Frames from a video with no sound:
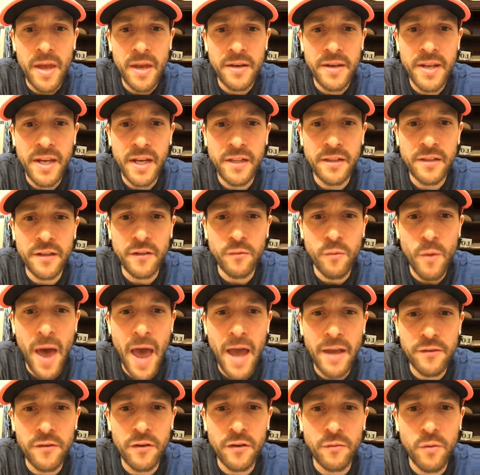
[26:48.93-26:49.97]
Nicholas
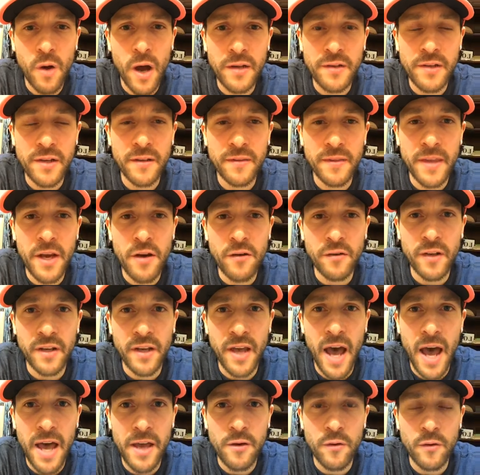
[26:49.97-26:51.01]
Wagner is watching. There's a
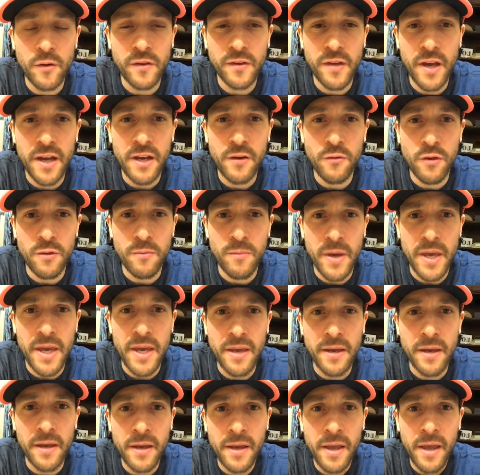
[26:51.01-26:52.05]
guy who studied with
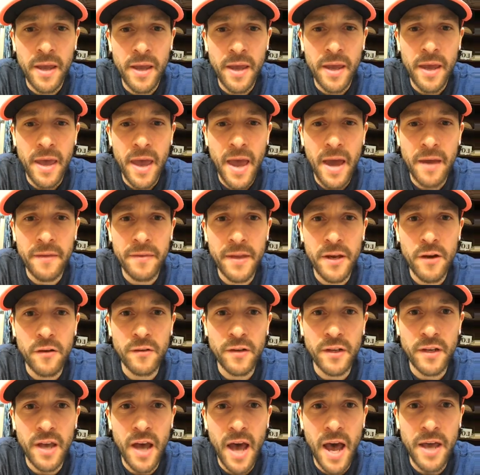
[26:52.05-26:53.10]
me, and there's
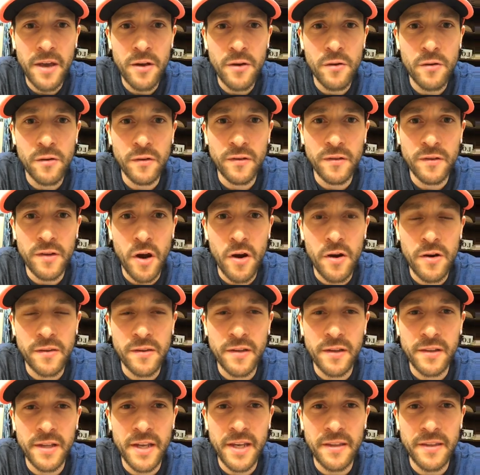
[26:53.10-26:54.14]
a guy who's starting
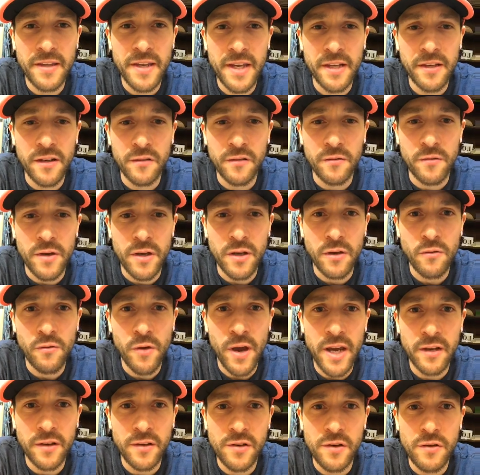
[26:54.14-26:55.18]
to lead the industry.
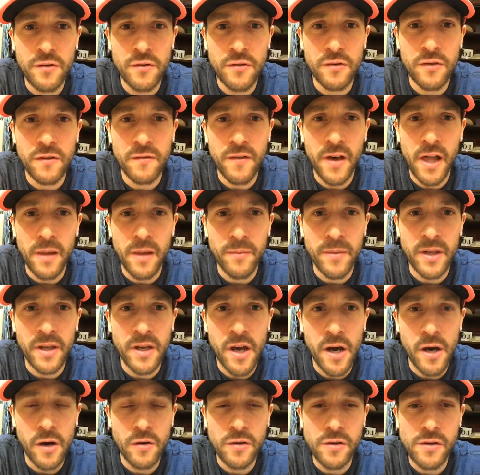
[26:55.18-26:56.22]
Great junior development
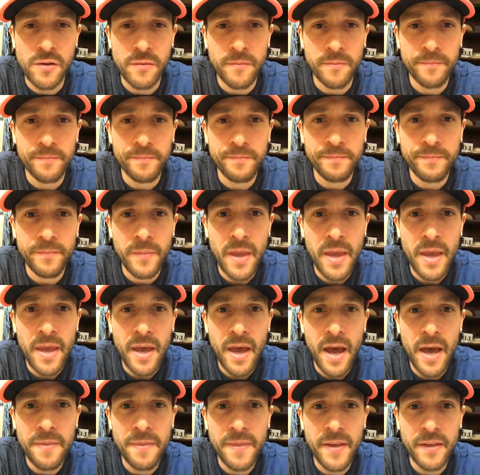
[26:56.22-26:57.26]
coach.
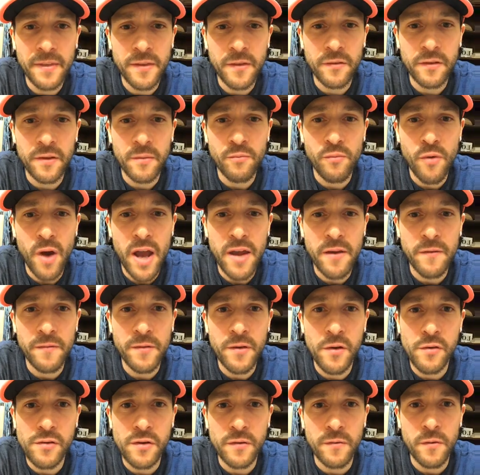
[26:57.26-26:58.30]
I think there's a bright
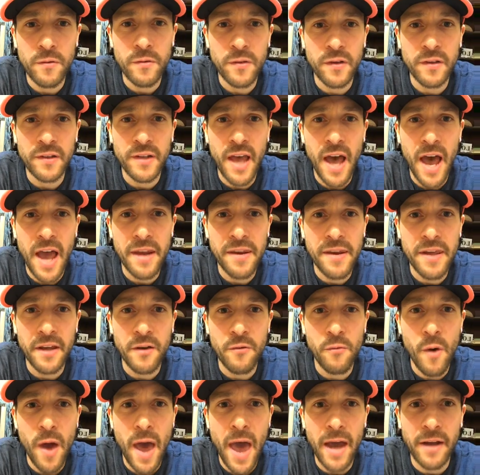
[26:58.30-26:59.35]
future for this guy,
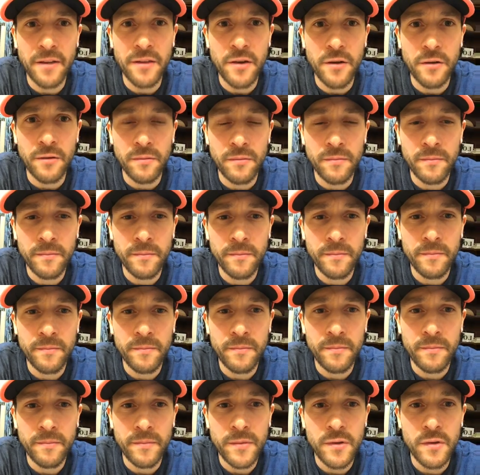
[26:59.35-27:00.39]
Nick Wagner.
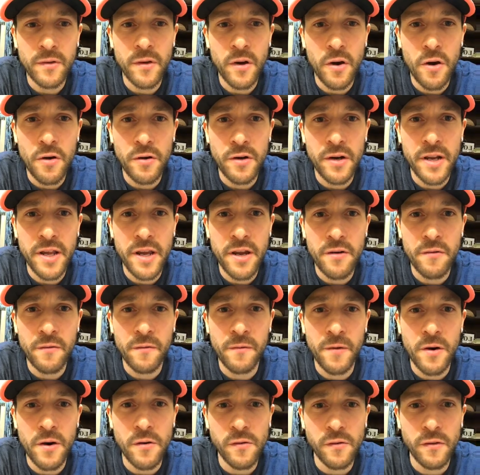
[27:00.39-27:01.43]
You heard it here
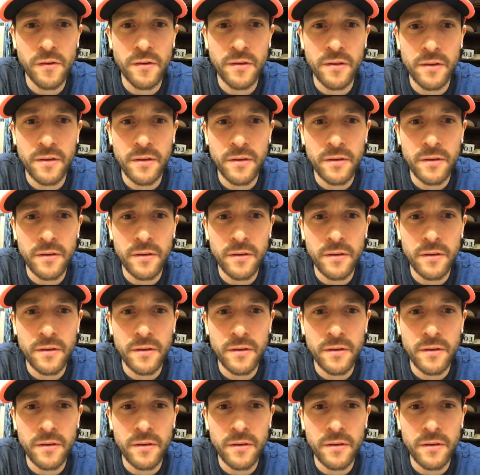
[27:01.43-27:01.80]
first.